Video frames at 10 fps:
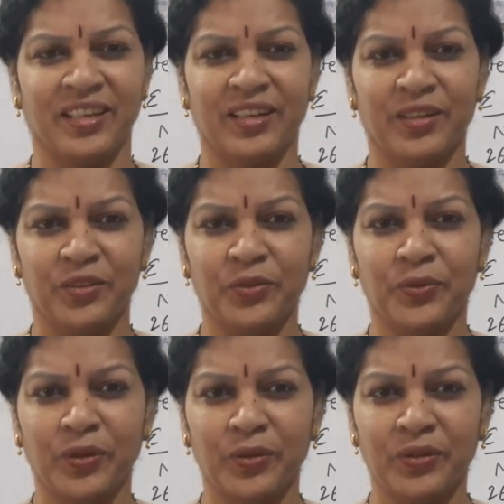Are you
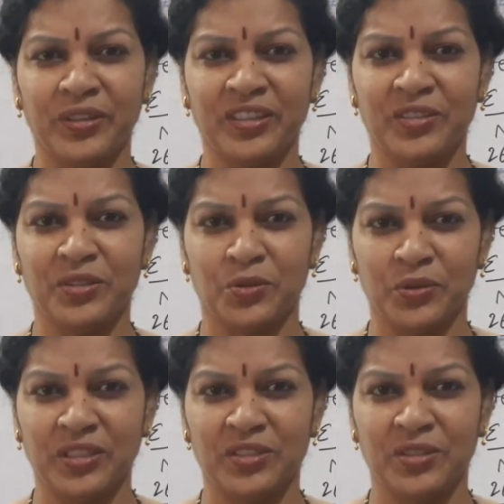followed this
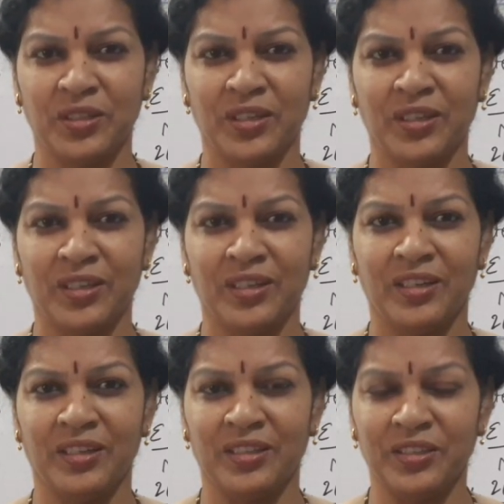today's
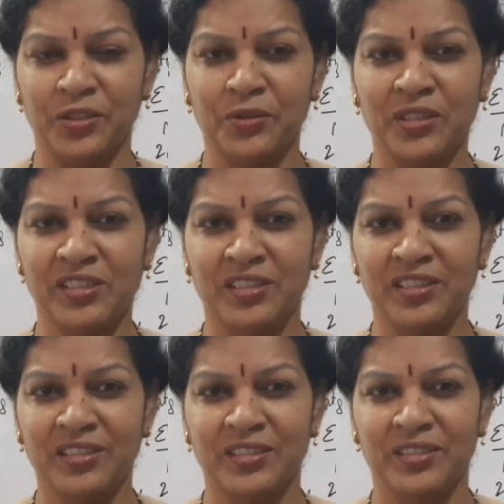individual
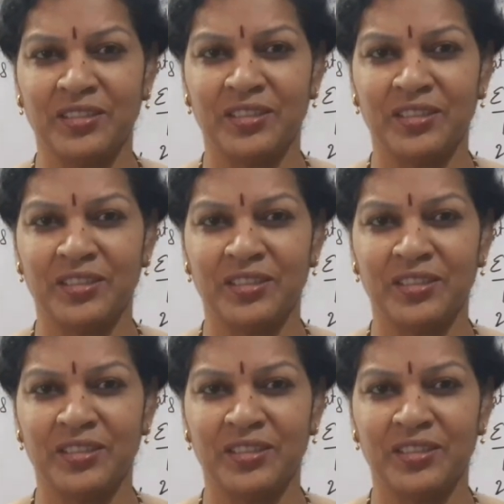series?